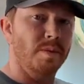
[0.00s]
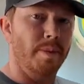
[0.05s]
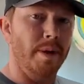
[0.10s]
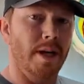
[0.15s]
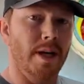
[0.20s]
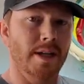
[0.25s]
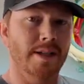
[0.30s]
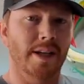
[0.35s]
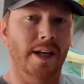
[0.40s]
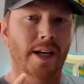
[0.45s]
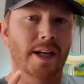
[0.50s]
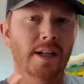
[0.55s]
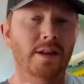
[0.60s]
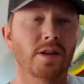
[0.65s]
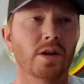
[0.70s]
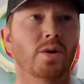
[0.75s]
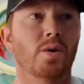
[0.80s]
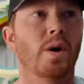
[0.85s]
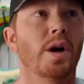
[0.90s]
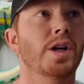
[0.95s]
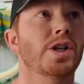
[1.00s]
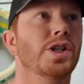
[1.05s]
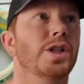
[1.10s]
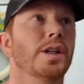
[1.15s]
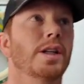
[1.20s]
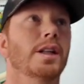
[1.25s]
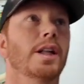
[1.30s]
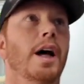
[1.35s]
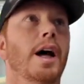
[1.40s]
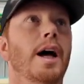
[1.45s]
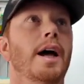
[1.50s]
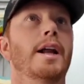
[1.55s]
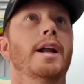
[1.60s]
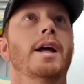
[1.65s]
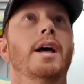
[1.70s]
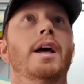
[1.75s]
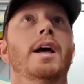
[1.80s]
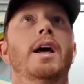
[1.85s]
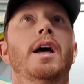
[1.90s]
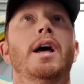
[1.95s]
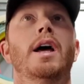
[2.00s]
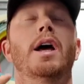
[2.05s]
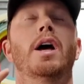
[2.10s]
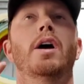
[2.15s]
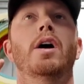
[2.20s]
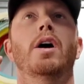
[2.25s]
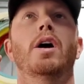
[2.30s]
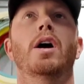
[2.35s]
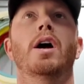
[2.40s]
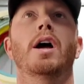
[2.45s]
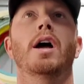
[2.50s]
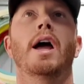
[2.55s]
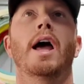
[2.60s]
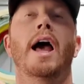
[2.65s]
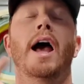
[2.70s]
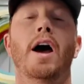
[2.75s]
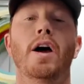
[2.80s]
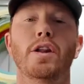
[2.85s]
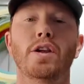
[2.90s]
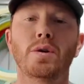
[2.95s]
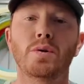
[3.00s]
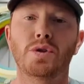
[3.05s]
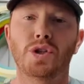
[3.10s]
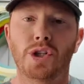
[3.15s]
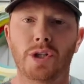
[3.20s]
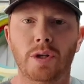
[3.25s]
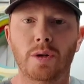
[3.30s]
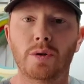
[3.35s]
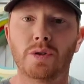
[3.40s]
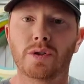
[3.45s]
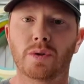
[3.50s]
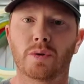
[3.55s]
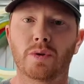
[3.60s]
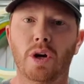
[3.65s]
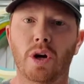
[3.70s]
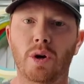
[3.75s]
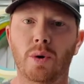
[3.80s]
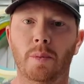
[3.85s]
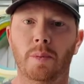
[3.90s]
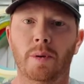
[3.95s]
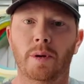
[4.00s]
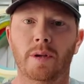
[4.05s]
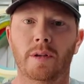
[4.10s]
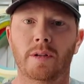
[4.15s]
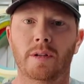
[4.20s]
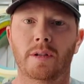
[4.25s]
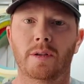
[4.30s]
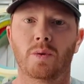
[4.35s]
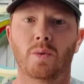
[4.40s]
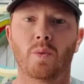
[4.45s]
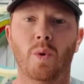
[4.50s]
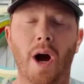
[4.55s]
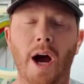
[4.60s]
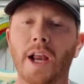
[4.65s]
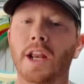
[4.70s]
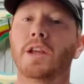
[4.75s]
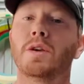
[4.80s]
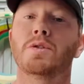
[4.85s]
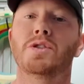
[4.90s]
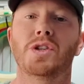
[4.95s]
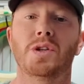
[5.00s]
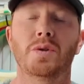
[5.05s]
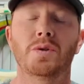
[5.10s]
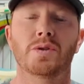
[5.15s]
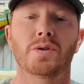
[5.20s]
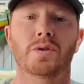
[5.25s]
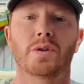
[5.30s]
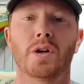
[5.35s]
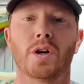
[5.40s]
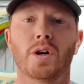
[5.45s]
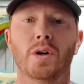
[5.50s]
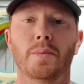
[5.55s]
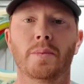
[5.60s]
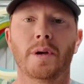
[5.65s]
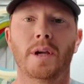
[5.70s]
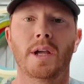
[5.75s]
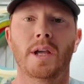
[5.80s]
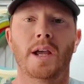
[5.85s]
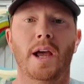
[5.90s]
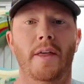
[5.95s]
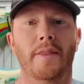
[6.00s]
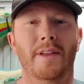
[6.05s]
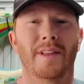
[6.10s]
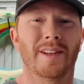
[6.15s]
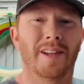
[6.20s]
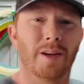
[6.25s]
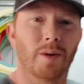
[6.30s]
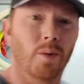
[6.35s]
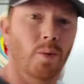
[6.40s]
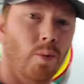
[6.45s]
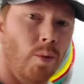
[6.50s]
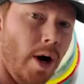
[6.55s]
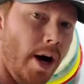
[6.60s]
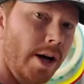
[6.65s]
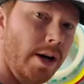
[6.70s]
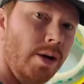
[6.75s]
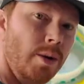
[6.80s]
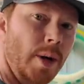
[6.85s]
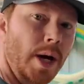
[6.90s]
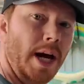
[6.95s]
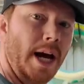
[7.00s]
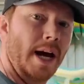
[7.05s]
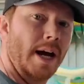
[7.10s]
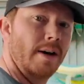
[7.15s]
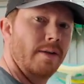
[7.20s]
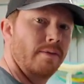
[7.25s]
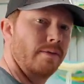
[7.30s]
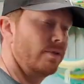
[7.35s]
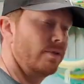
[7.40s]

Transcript: because I get the question a lot. How do you choose a rope? Why do you choose a rope? And then, why do you have